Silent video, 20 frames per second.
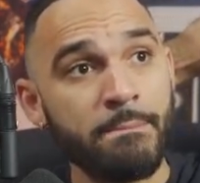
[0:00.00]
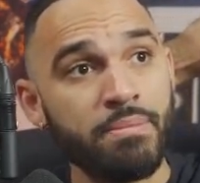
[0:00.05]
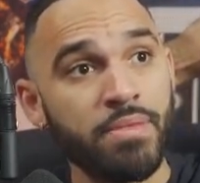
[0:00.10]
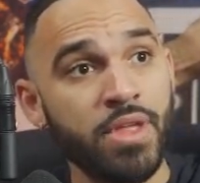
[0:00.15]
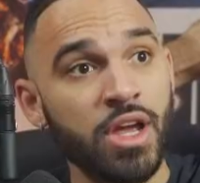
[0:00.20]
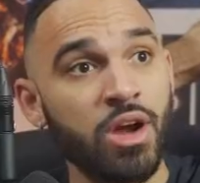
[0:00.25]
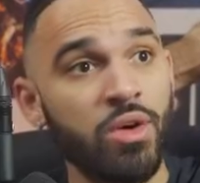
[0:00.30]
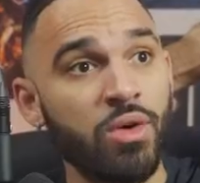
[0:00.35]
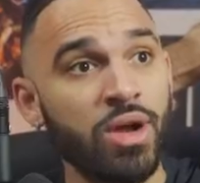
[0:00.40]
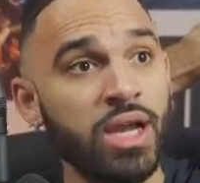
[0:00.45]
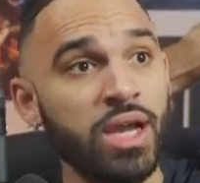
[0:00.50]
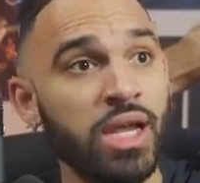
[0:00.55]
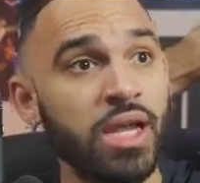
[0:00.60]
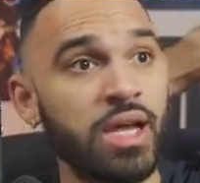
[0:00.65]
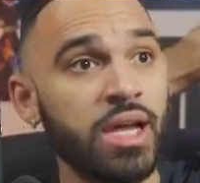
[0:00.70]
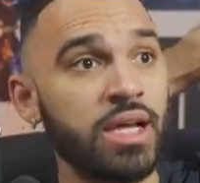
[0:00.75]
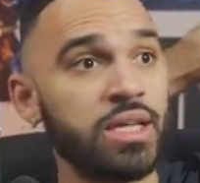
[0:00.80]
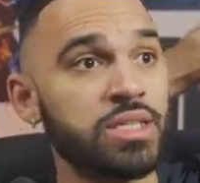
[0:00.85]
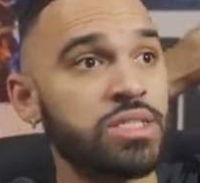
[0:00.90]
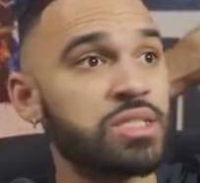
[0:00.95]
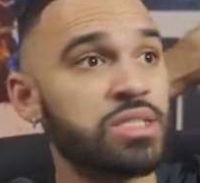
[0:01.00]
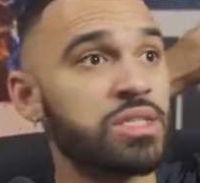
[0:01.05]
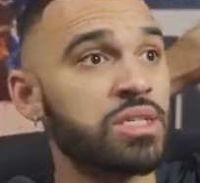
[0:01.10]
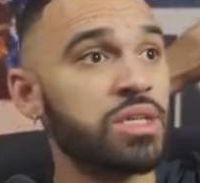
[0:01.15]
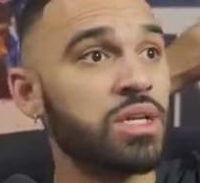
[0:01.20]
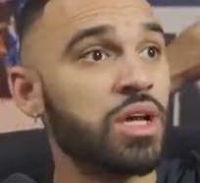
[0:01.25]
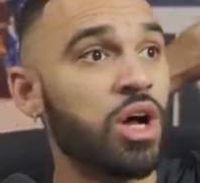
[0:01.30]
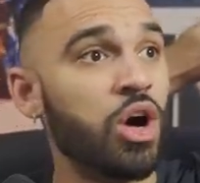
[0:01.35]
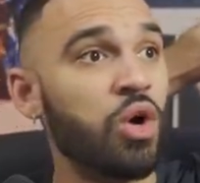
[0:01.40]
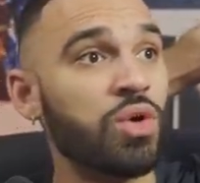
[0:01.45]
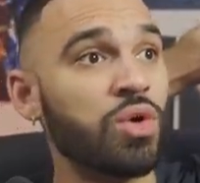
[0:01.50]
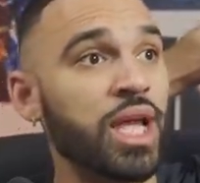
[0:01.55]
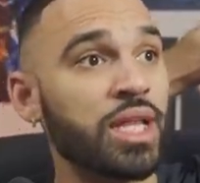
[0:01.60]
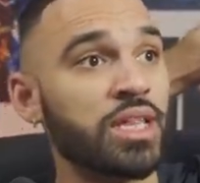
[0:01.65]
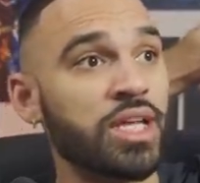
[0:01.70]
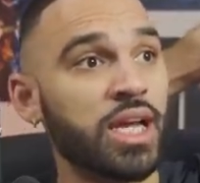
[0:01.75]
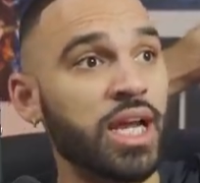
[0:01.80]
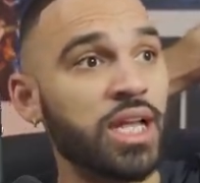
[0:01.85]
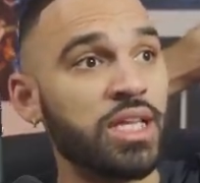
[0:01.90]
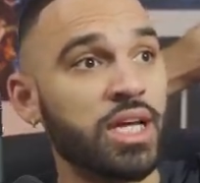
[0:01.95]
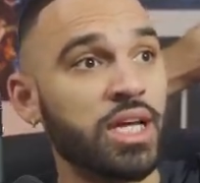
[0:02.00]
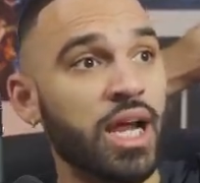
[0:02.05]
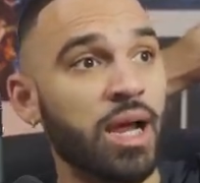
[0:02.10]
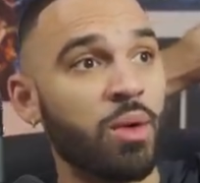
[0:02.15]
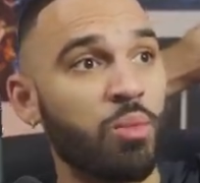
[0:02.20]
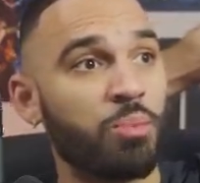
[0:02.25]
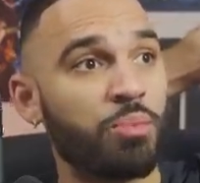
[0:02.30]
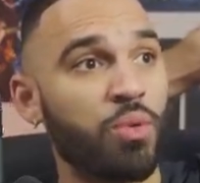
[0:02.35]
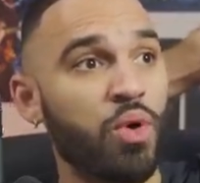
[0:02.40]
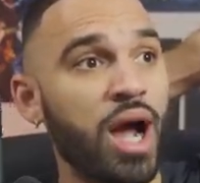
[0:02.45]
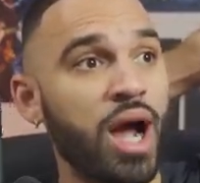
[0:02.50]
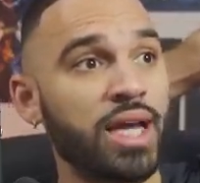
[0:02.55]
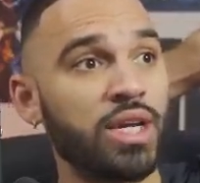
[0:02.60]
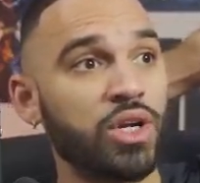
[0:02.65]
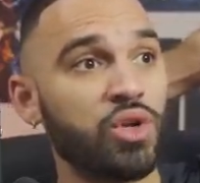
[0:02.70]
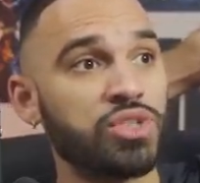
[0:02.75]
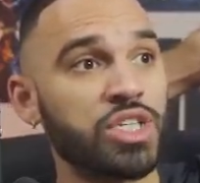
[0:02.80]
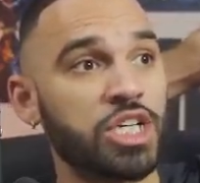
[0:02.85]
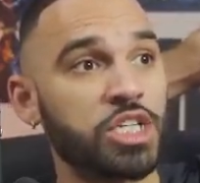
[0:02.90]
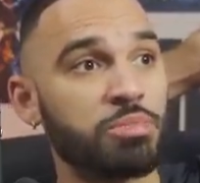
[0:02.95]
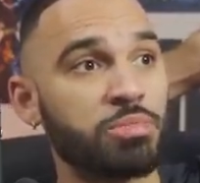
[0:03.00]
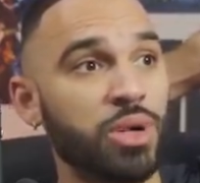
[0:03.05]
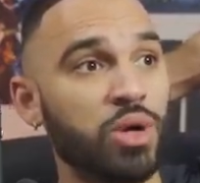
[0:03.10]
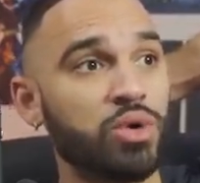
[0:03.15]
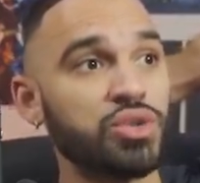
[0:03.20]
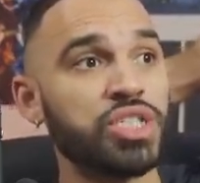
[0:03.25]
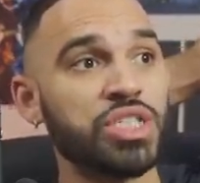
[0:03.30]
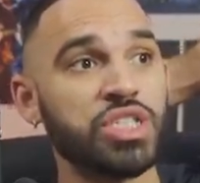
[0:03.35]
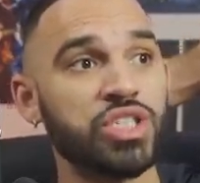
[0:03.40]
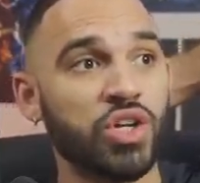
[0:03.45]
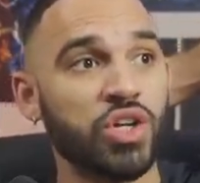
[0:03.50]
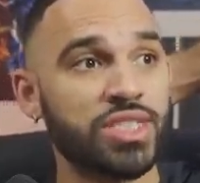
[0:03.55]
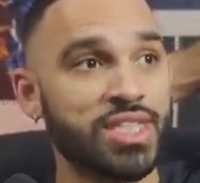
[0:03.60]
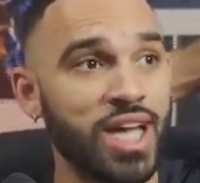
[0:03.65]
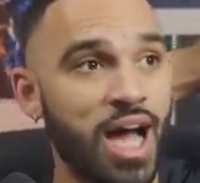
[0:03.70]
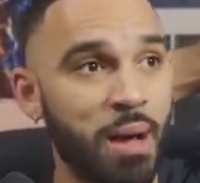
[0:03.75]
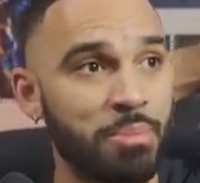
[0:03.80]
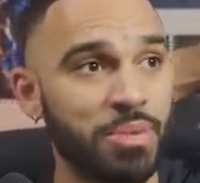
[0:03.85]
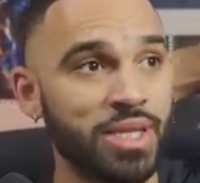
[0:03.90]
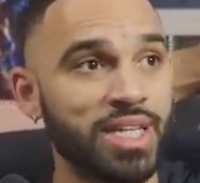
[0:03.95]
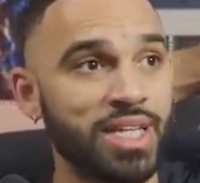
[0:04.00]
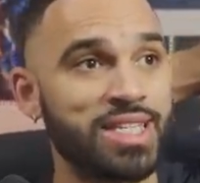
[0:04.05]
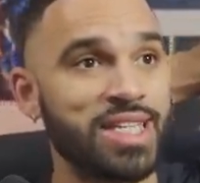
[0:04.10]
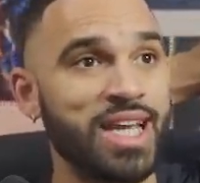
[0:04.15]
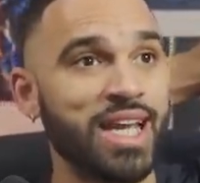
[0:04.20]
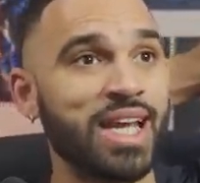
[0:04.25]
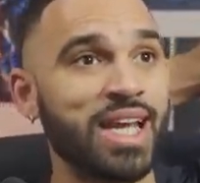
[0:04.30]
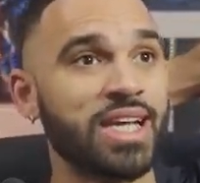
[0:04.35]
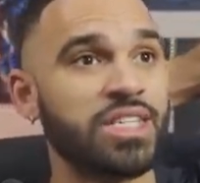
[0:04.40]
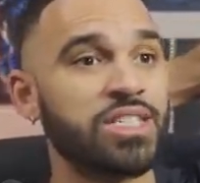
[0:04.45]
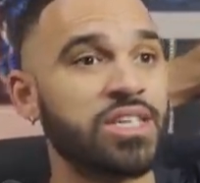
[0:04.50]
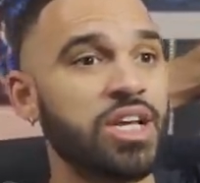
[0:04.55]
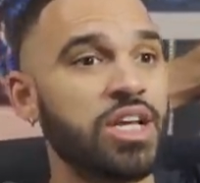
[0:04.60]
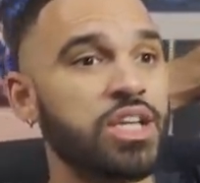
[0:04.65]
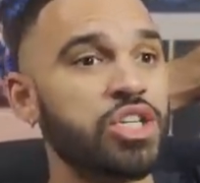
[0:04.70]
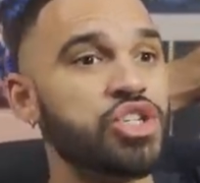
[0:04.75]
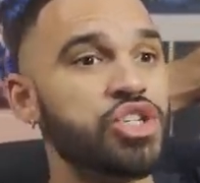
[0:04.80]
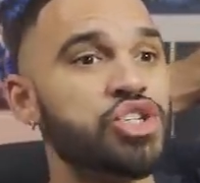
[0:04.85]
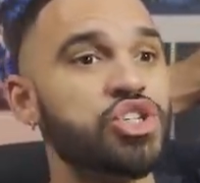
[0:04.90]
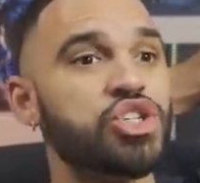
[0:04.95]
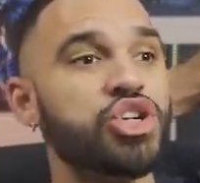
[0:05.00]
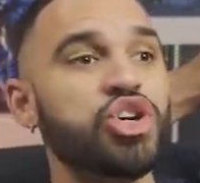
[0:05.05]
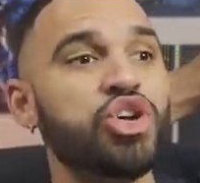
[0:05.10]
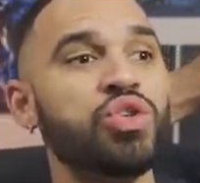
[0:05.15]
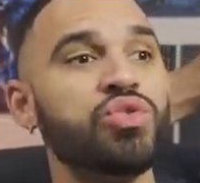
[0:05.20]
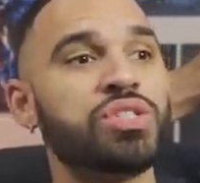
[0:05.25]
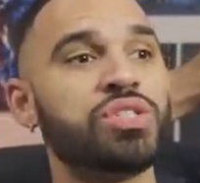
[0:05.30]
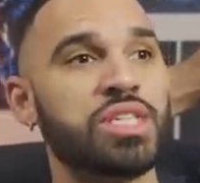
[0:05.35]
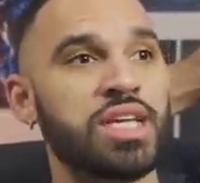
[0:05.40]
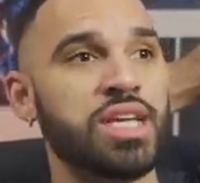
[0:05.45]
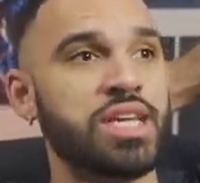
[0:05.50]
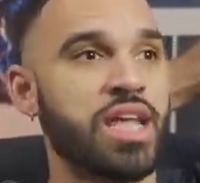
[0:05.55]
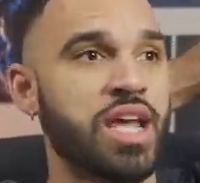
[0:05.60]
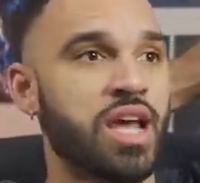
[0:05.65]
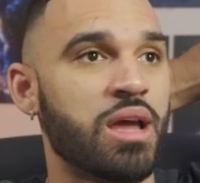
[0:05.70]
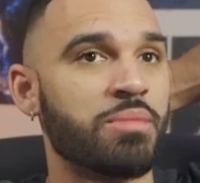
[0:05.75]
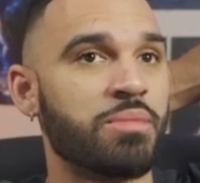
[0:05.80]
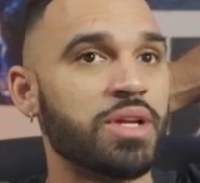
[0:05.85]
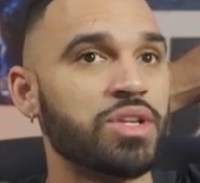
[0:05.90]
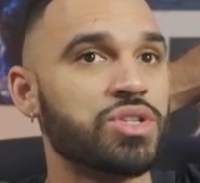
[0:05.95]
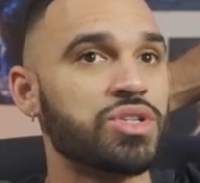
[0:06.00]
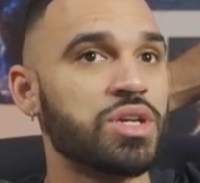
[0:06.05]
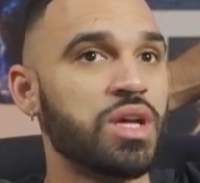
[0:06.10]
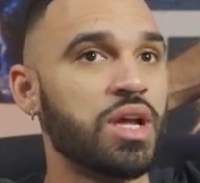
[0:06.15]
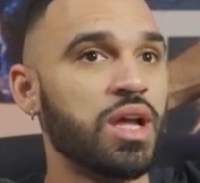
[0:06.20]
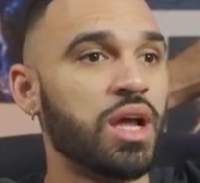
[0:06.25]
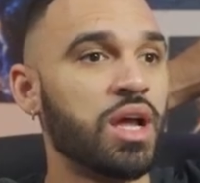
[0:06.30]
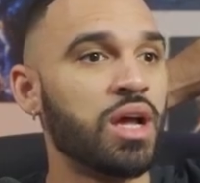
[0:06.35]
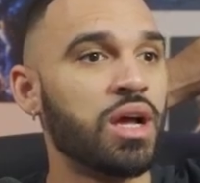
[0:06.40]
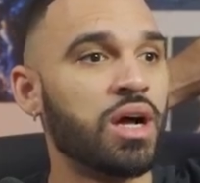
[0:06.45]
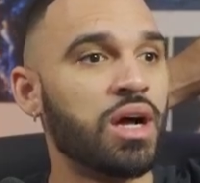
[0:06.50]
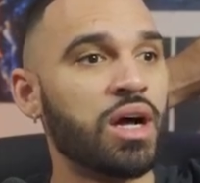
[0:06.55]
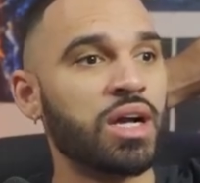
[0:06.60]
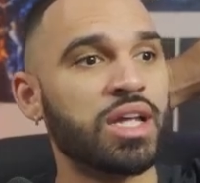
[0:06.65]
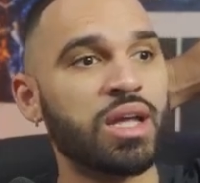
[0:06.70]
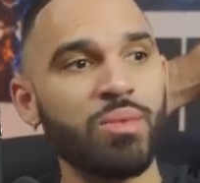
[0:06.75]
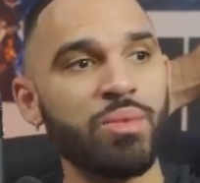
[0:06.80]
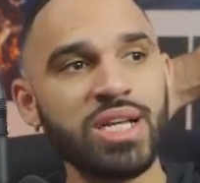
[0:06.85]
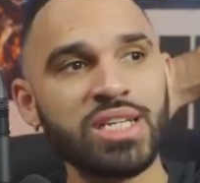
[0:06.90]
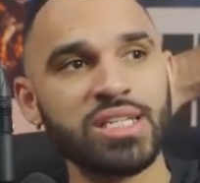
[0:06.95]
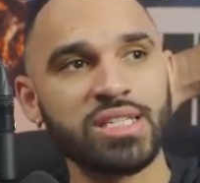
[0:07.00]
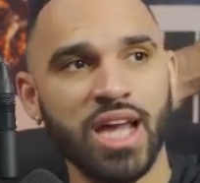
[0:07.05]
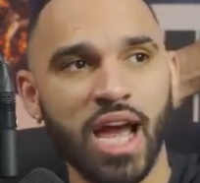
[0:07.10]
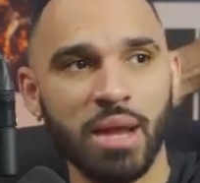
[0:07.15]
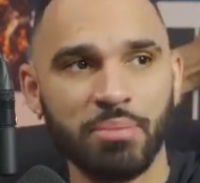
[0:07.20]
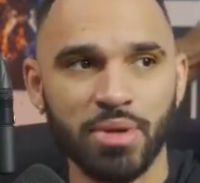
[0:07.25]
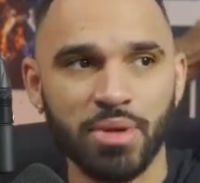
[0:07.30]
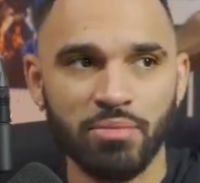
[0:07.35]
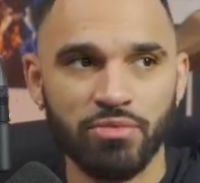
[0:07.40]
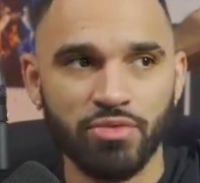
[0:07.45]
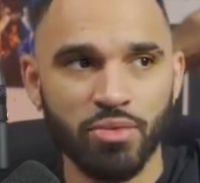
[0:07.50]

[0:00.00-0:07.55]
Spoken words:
There it is. Oh yeah, look at that, proccing those explosions on top of the ticks. Juicy damage. Can we snipe him